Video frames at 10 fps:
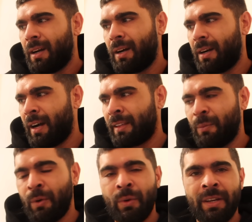I
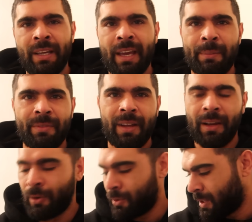think we win the game if
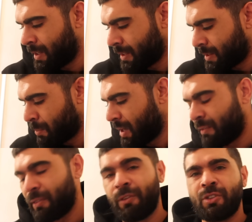that goes in, and it's a bit
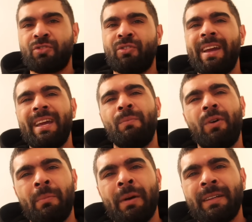of a frustrating
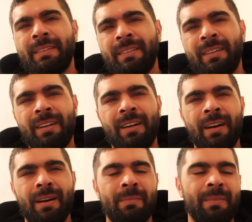one, man.
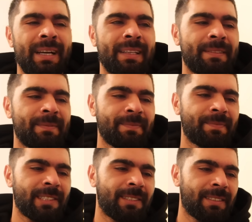Oh, man.
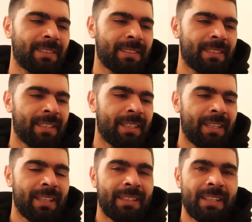
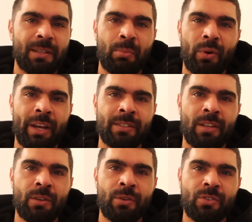Disappointing
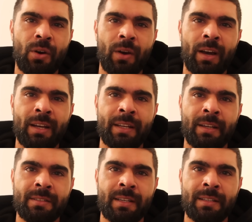to lose so early in
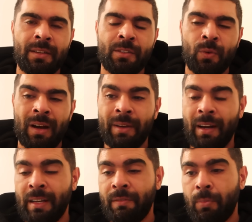the season as well. We
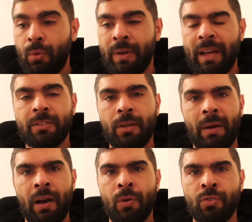got Liverpool next up
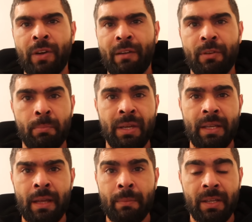at Old Trafford.
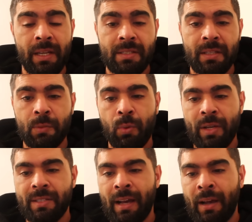Beat them, you get six
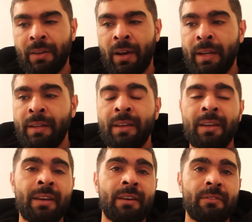points out of nine.
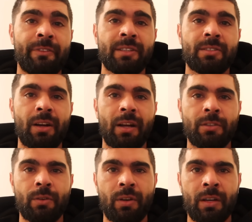Things start
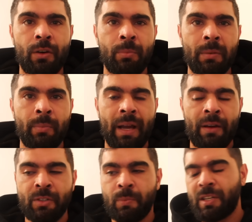to look a little bit
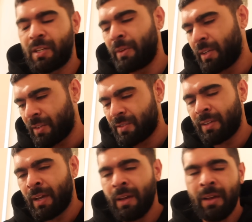better, especially when you
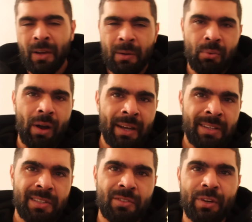consider Brighton
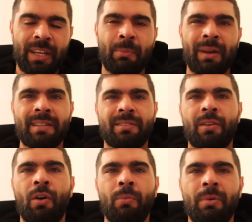is a tricky place to
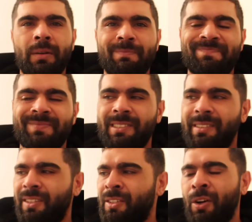go, but
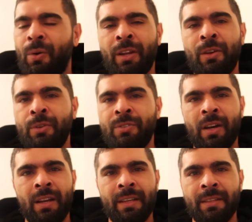you don't want to lose
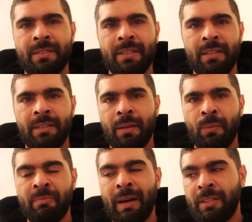early in the season, and
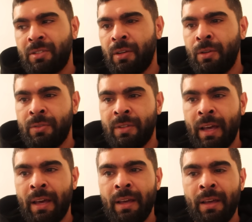we've managed to lose
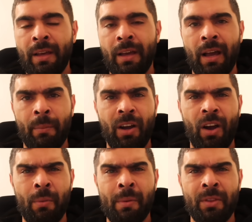there. Um, I
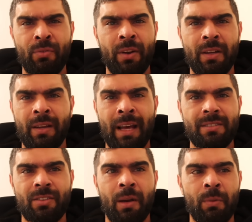can't remember the first,
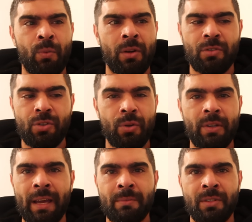last time we won two
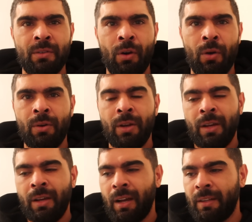games in a row
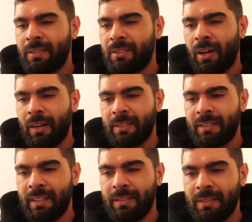at the start of the
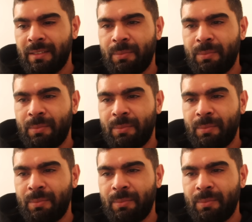season.